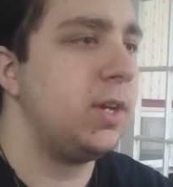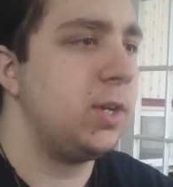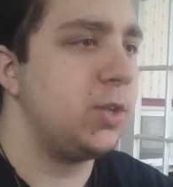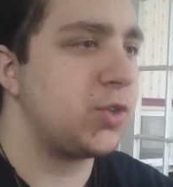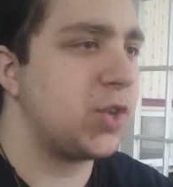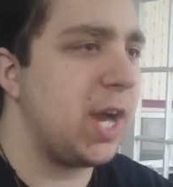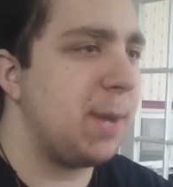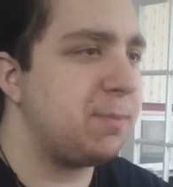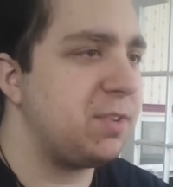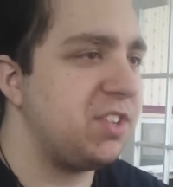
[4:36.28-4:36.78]

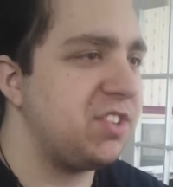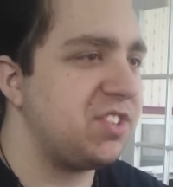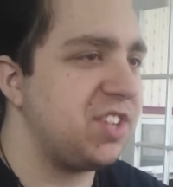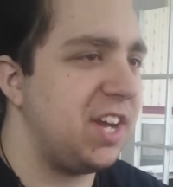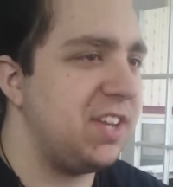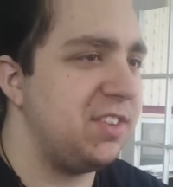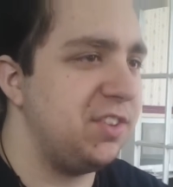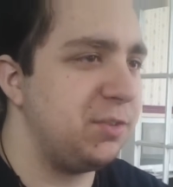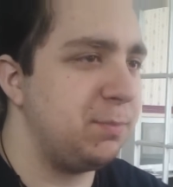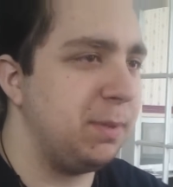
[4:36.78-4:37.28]
Trapped
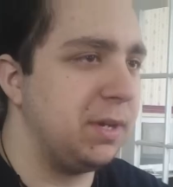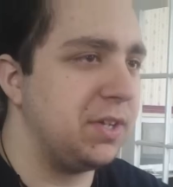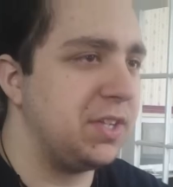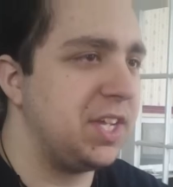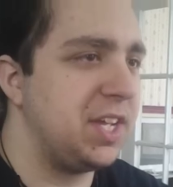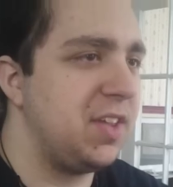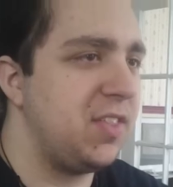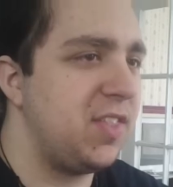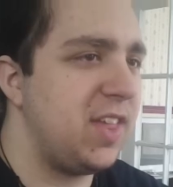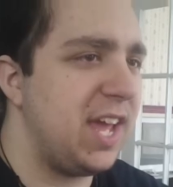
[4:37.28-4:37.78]
inside this
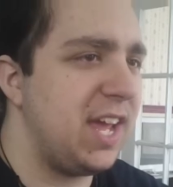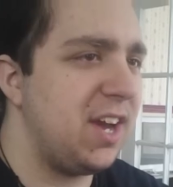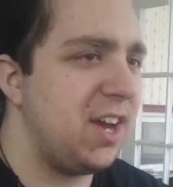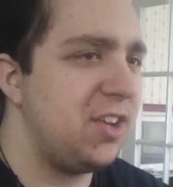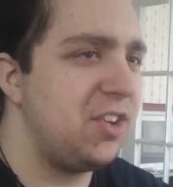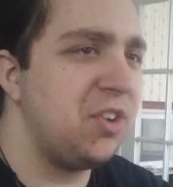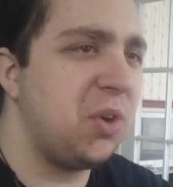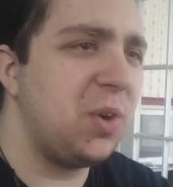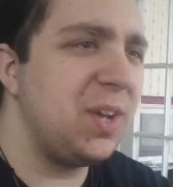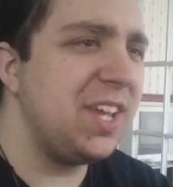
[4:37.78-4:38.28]
building, they
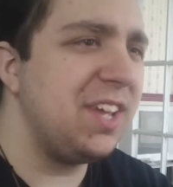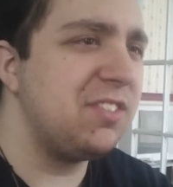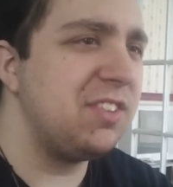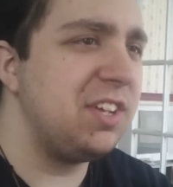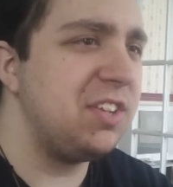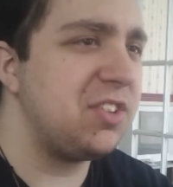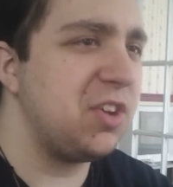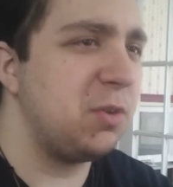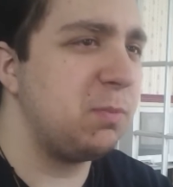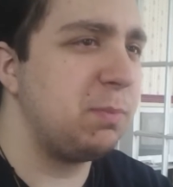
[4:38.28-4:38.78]

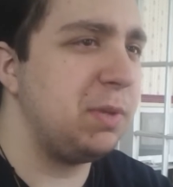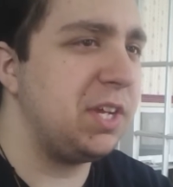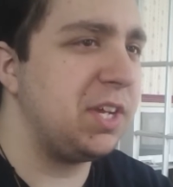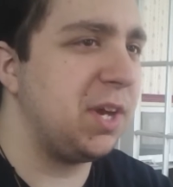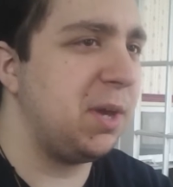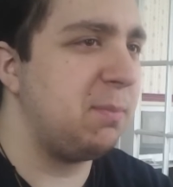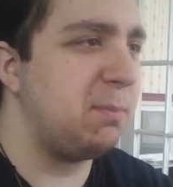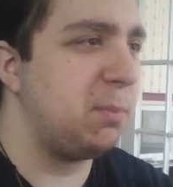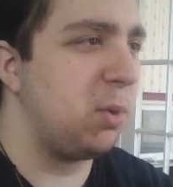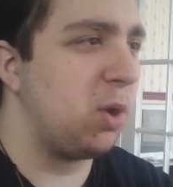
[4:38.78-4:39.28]
annoyingly don't
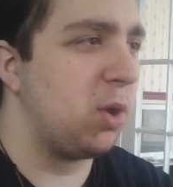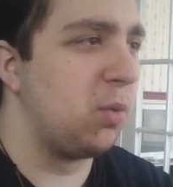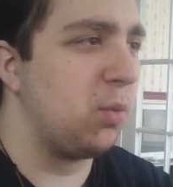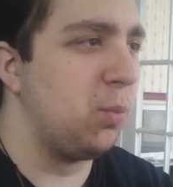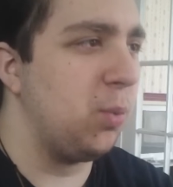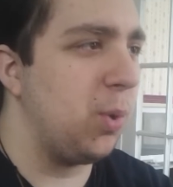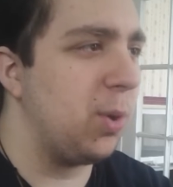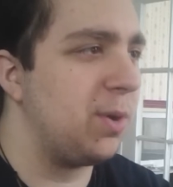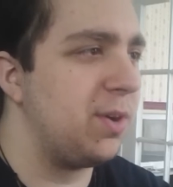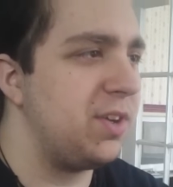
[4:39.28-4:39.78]
become more
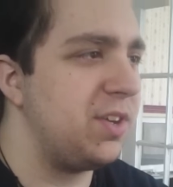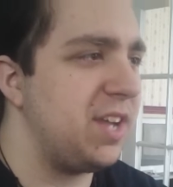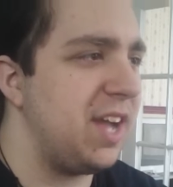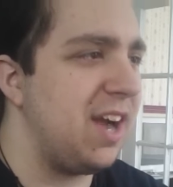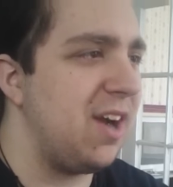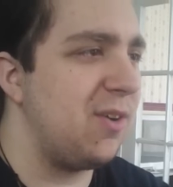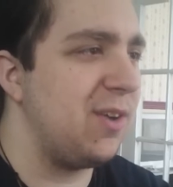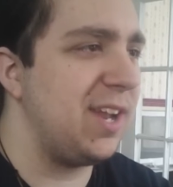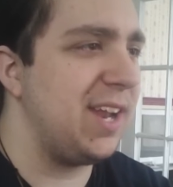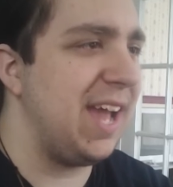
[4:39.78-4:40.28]
worn
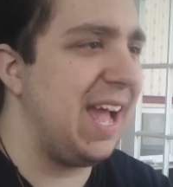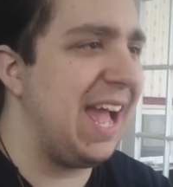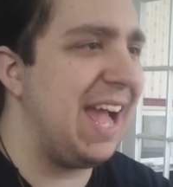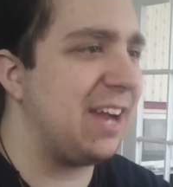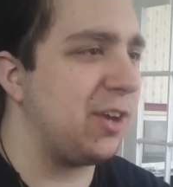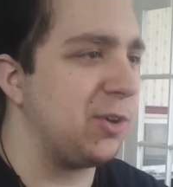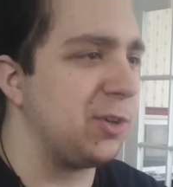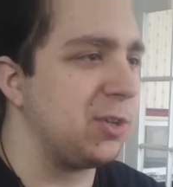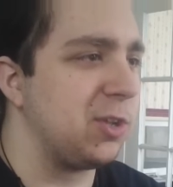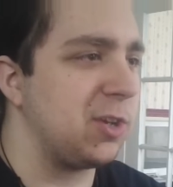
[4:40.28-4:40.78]
down and
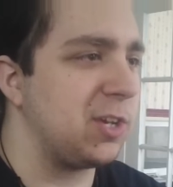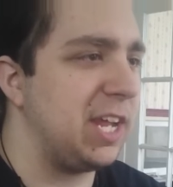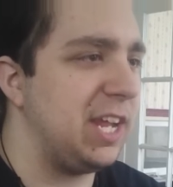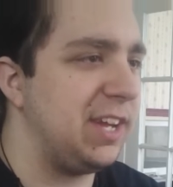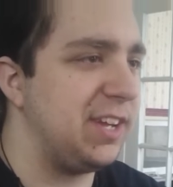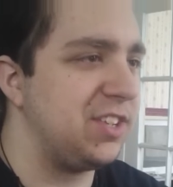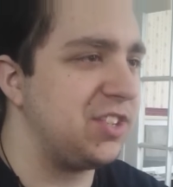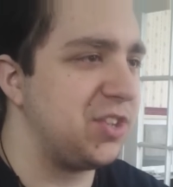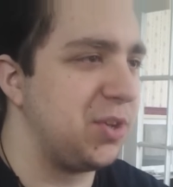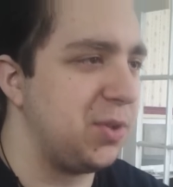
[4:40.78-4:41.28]
haggard
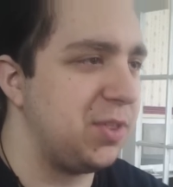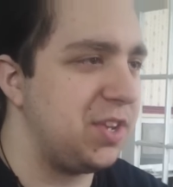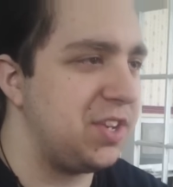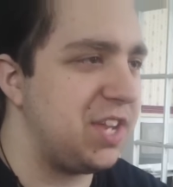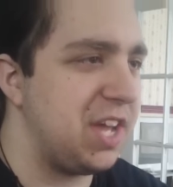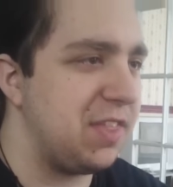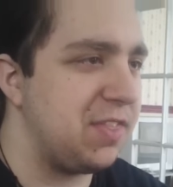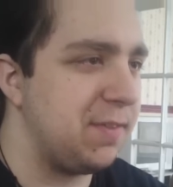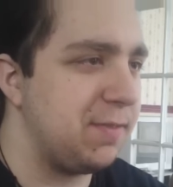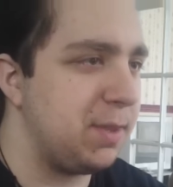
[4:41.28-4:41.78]
looking until the
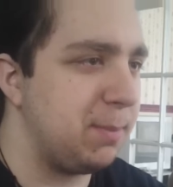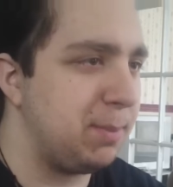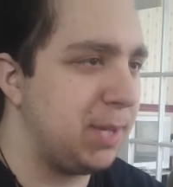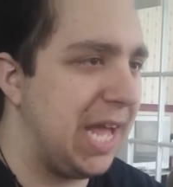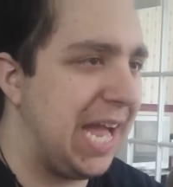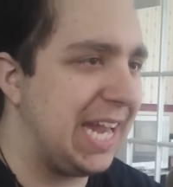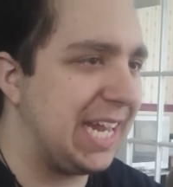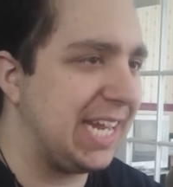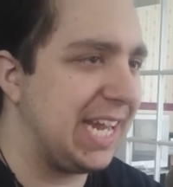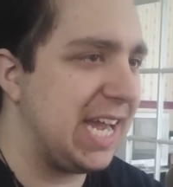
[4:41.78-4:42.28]
death of the
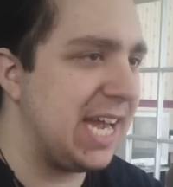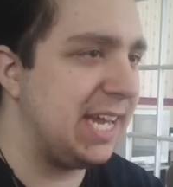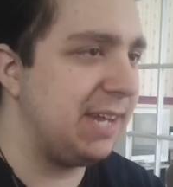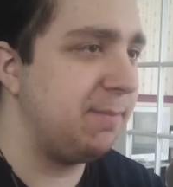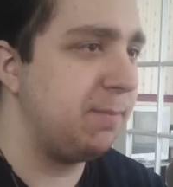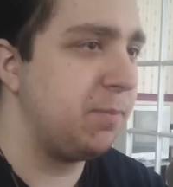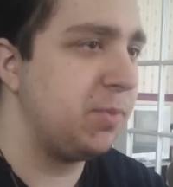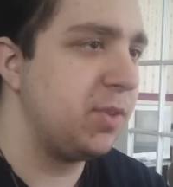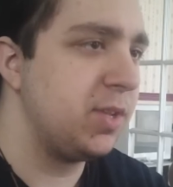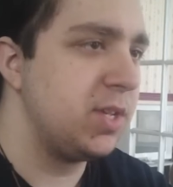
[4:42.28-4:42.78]
black
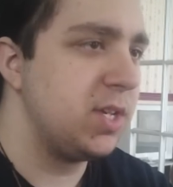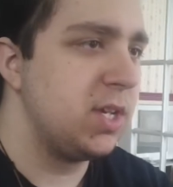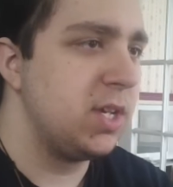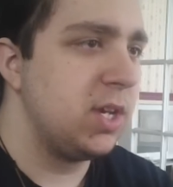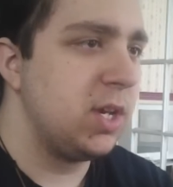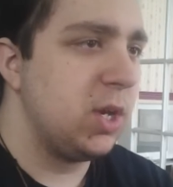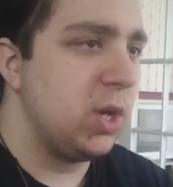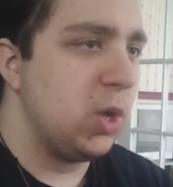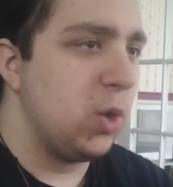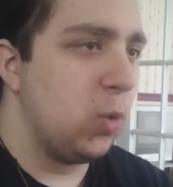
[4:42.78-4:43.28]
guy.
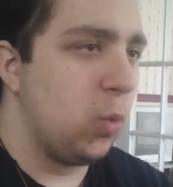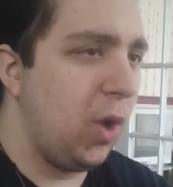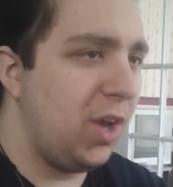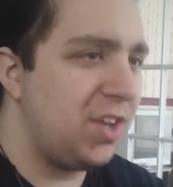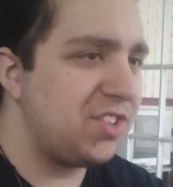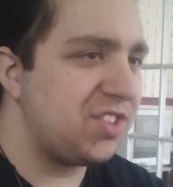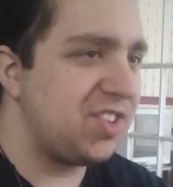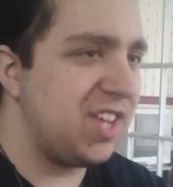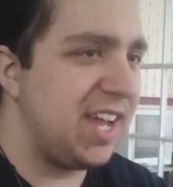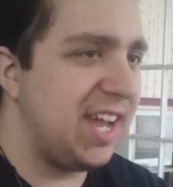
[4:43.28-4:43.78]

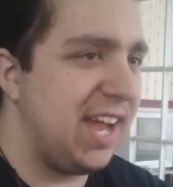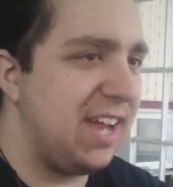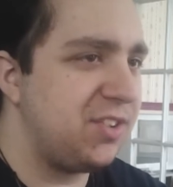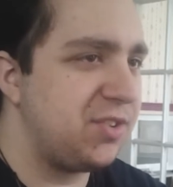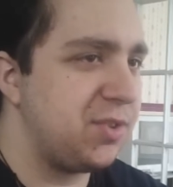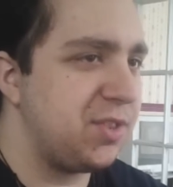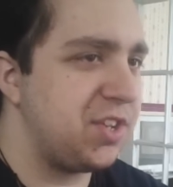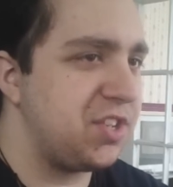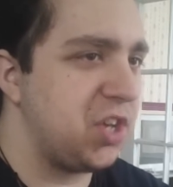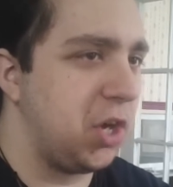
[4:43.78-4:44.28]
Once they
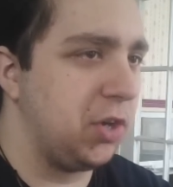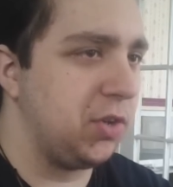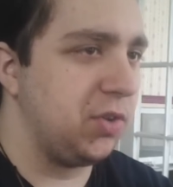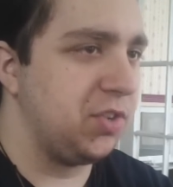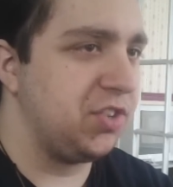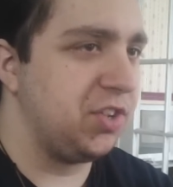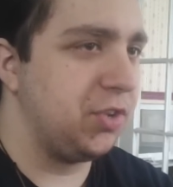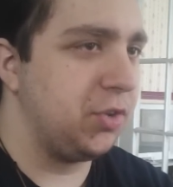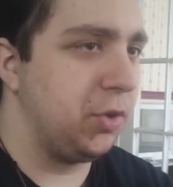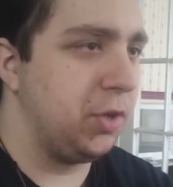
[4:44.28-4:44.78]
enter the
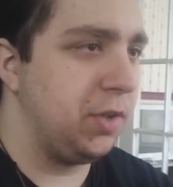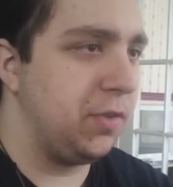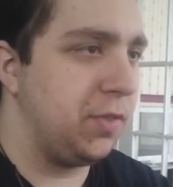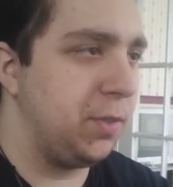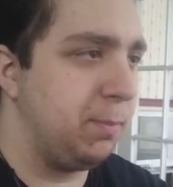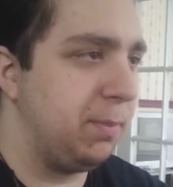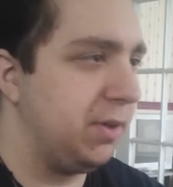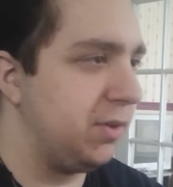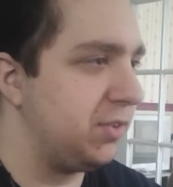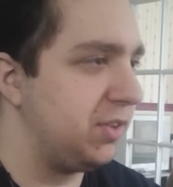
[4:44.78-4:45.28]
tunnels underneath
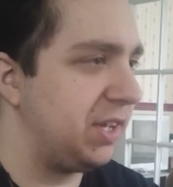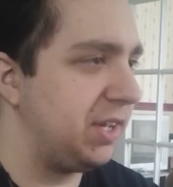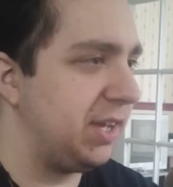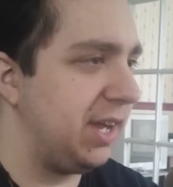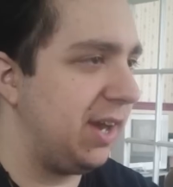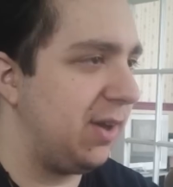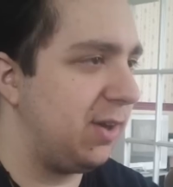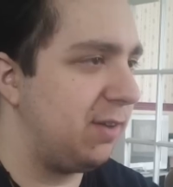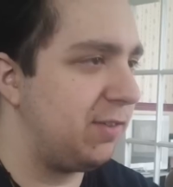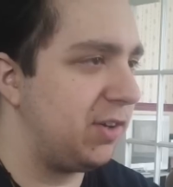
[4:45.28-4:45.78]
the building,
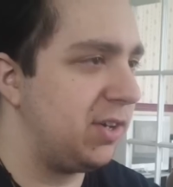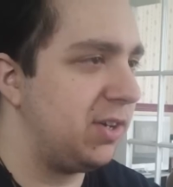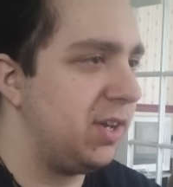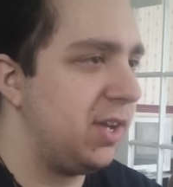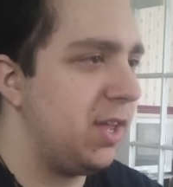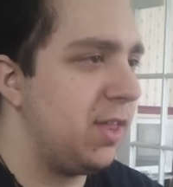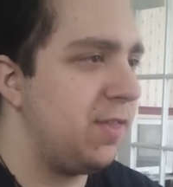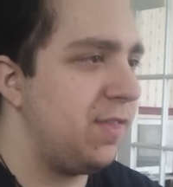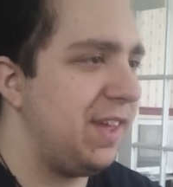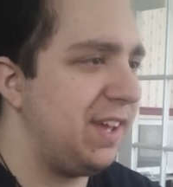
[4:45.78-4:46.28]
however,
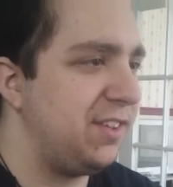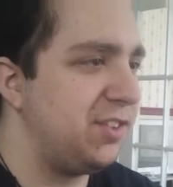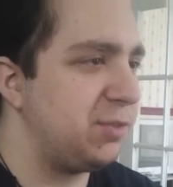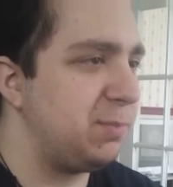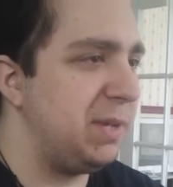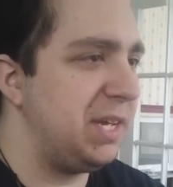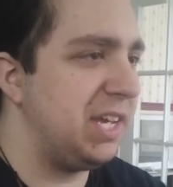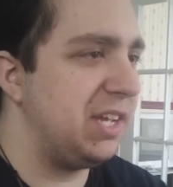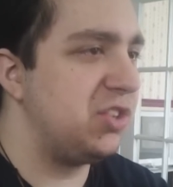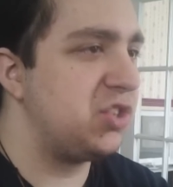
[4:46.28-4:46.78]
things
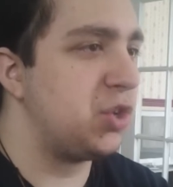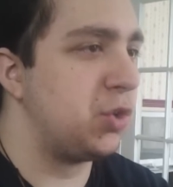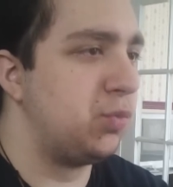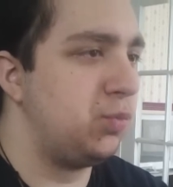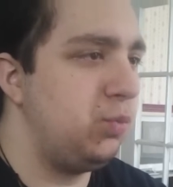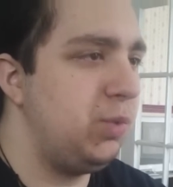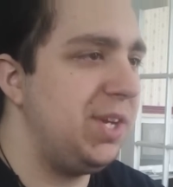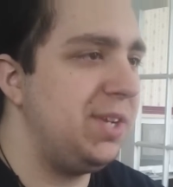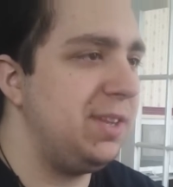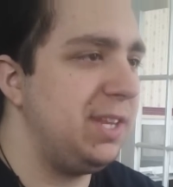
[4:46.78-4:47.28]
begin
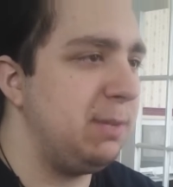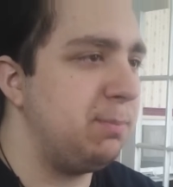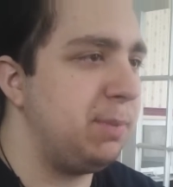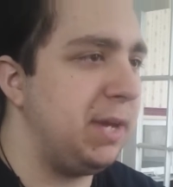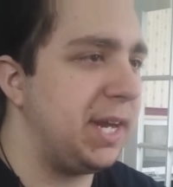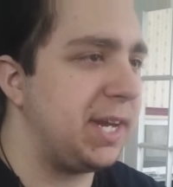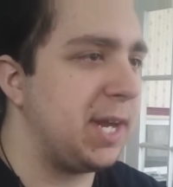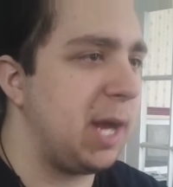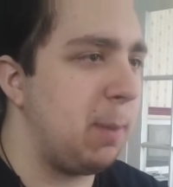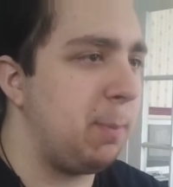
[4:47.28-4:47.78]
to really
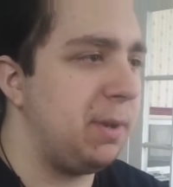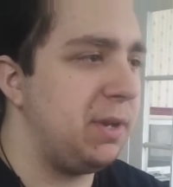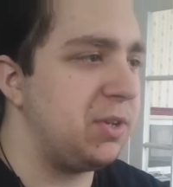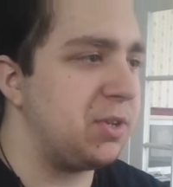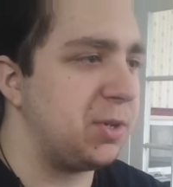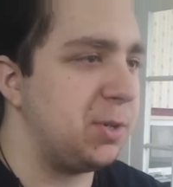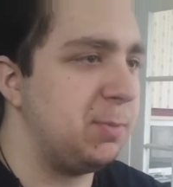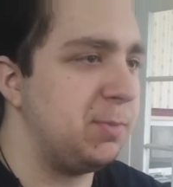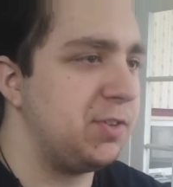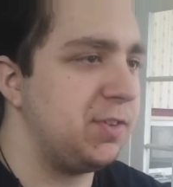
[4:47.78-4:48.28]
pick up in
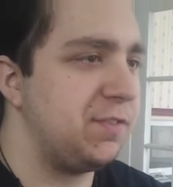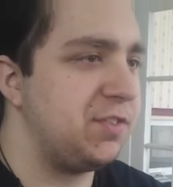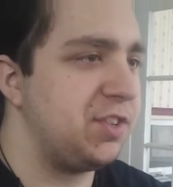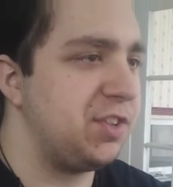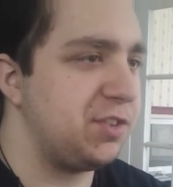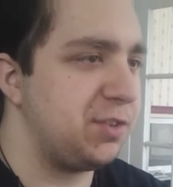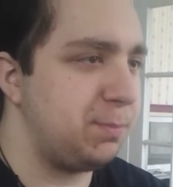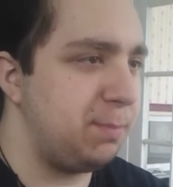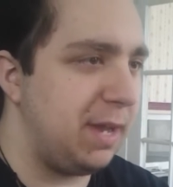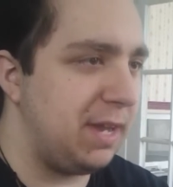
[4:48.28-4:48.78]
terms of
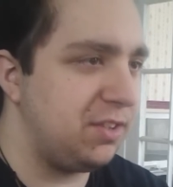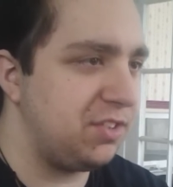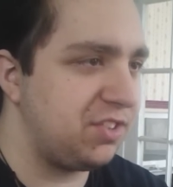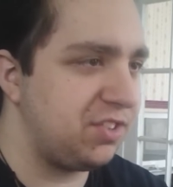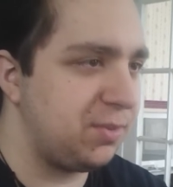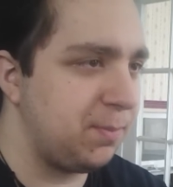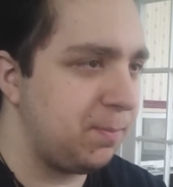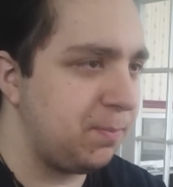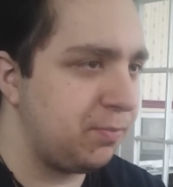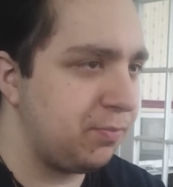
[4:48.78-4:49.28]

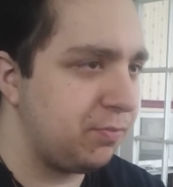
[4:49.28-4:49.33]
suspense.